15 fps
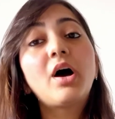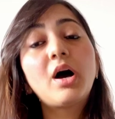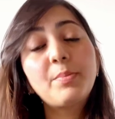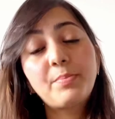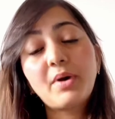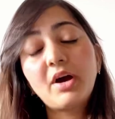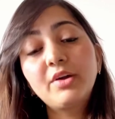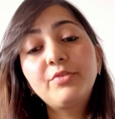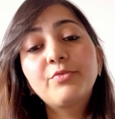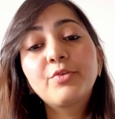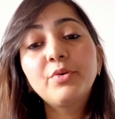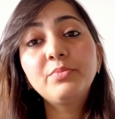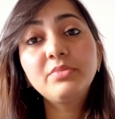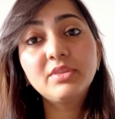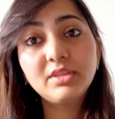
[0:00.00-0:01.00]
Apart
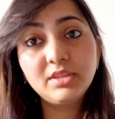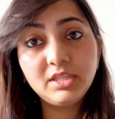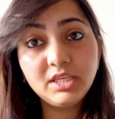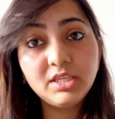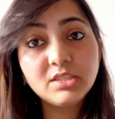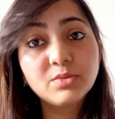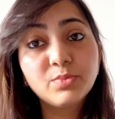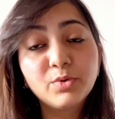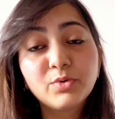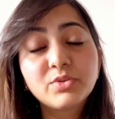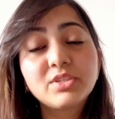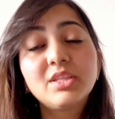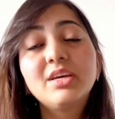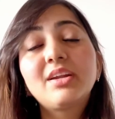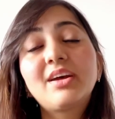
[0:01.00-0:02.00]
from these
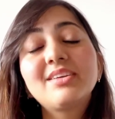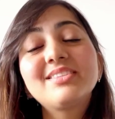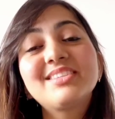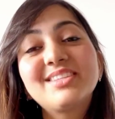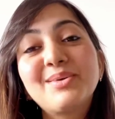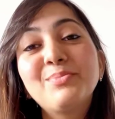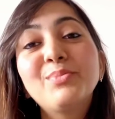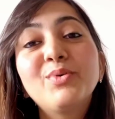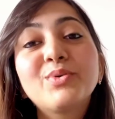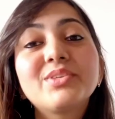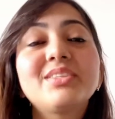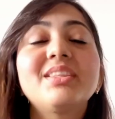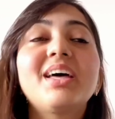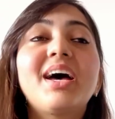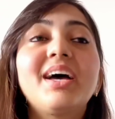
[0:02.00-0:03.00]
books, there are some
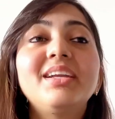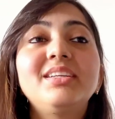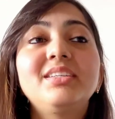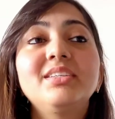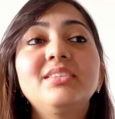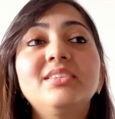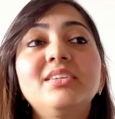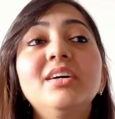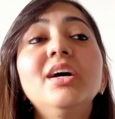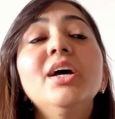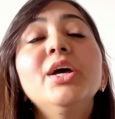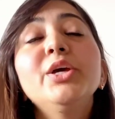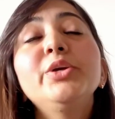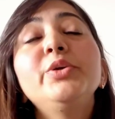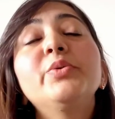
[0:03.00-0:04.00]
books that uh,
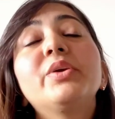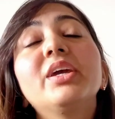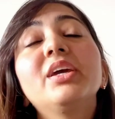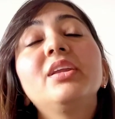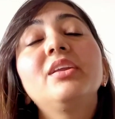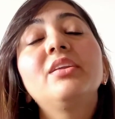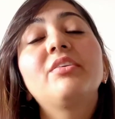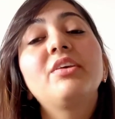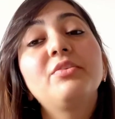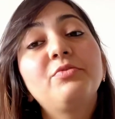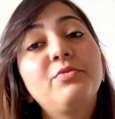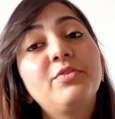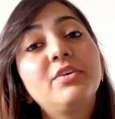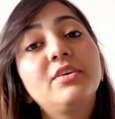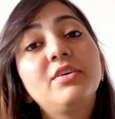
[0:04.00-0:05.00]
you can
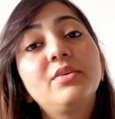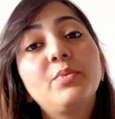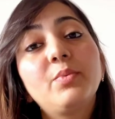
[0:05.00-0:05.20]
refer